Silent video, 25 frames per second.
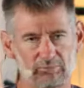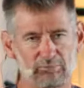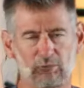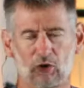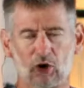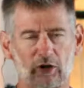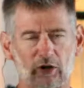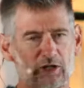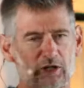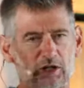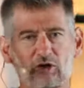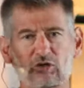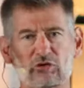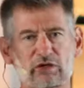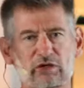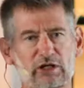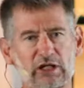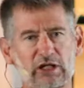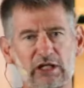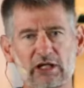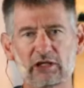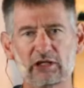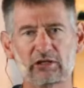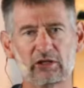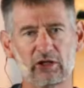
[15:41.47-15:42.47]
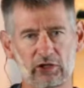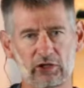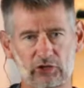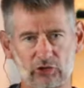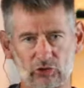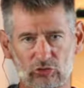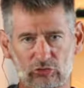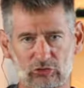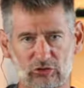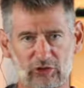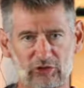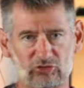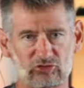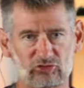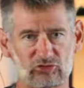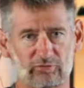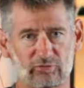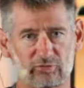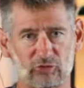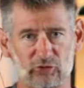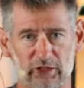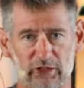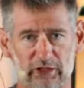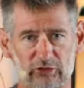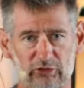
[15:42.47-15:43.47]
Paul, you don't need your list
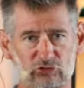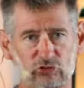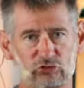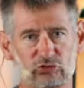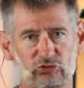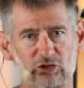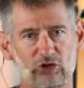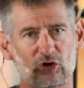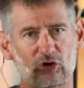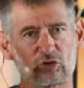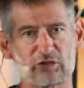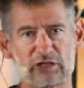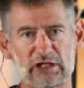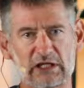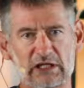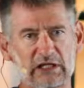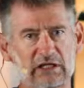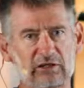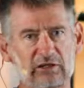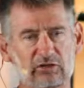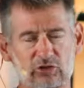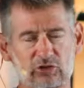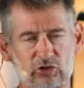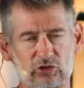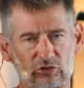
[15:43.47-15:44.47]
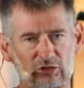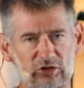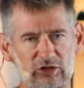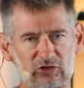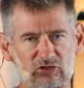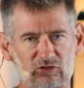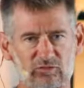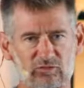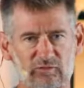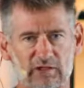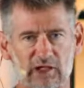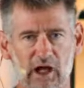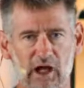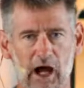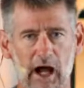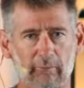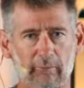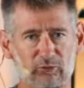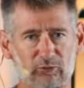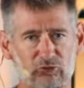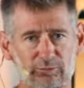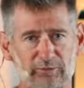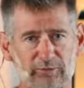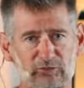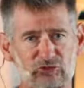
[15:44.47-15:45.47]
of credentials. You don't need your list of
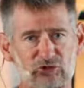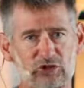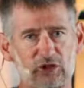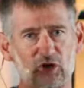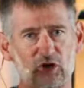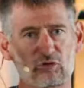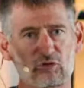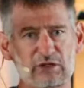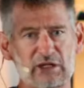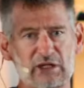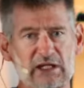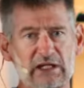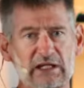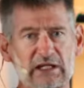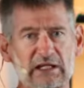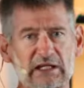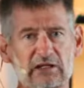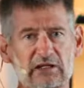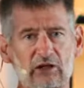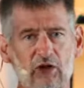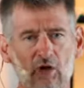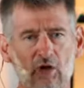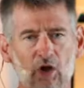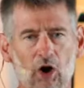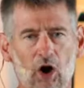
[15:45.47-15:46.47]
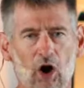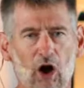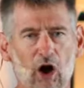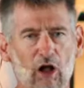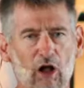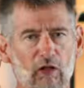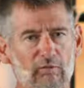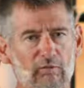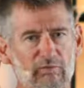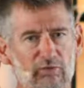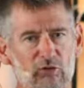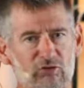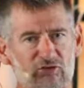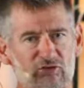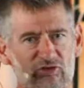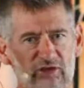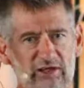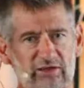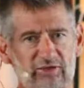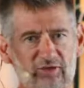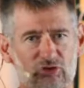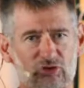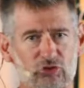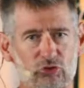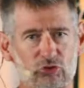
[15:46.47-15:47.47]
accomplishments. You don't need all those
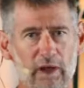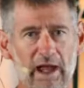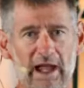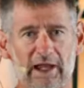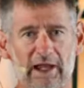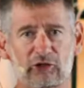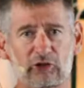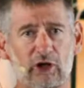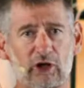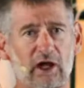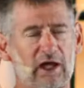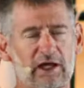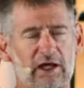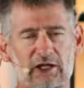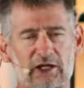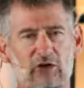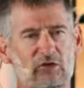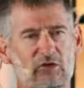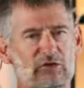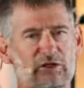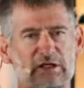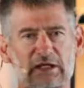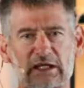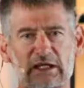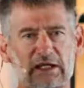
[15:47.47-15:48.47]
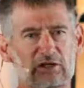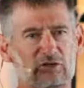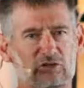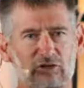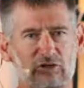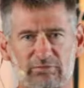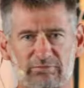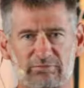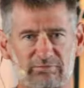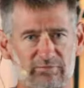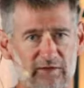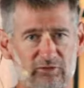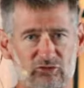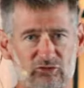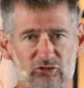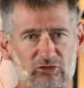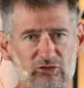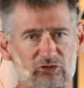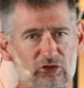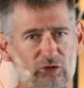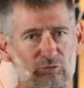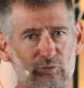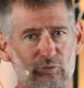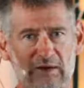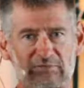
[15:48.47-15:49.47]
things that you hang your, you don't need your
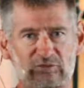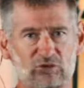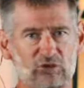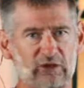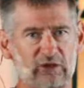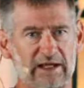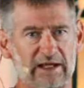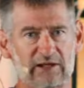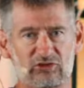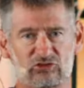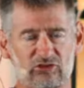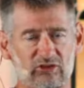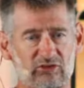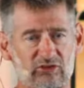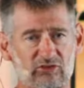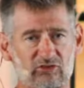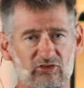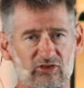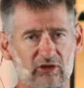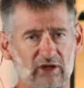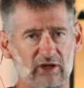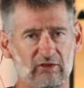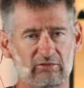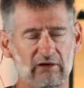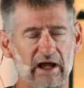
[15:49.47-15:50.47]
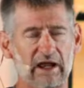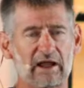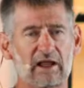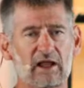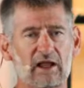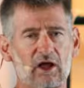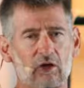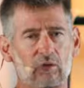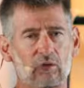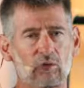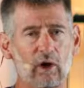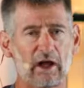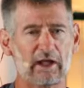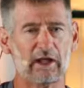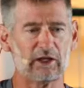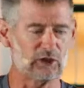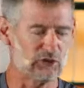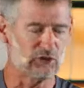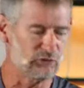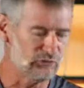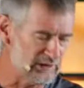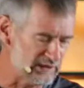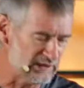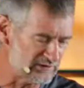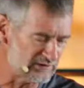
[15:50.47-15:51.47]
visions and revelations, right?
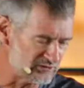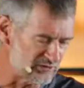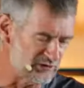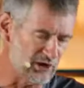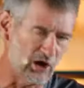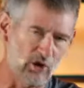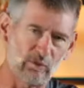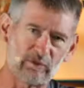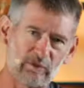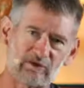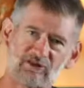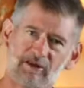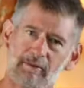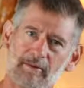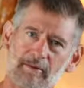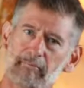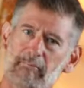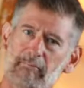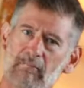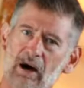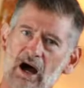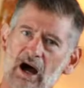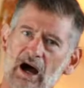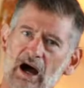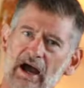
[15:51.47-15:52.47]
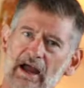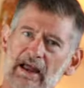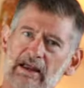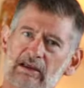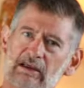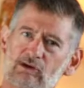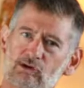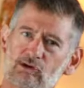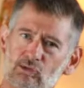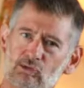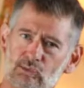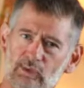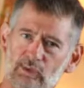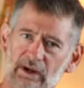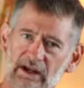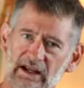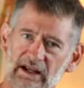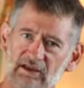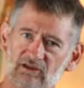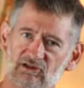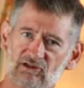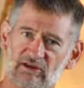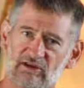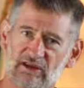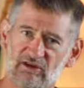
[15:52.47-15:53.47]
What you need to know is that my
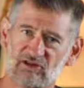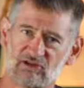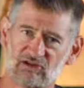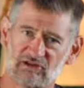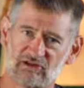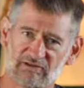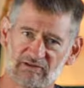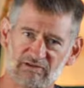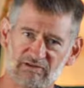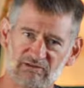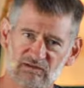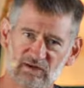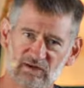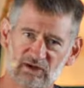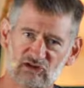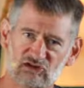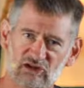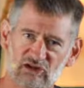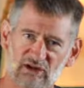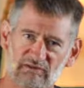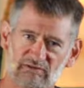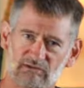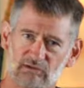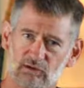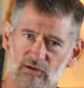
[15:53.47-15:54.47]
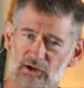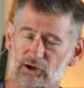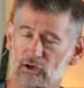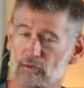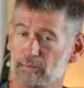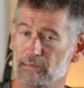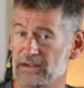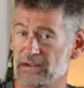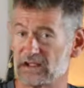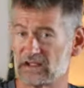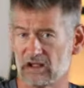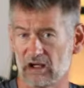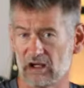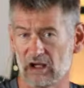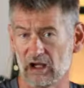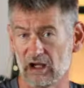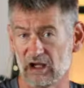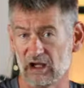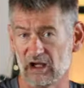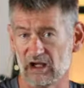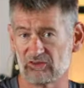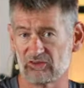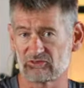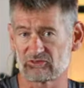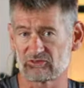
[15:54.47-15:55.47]
grace is sufficient for you
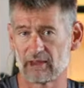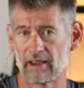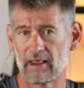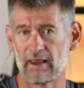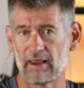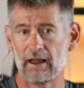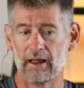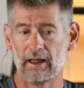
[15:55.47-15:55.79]
because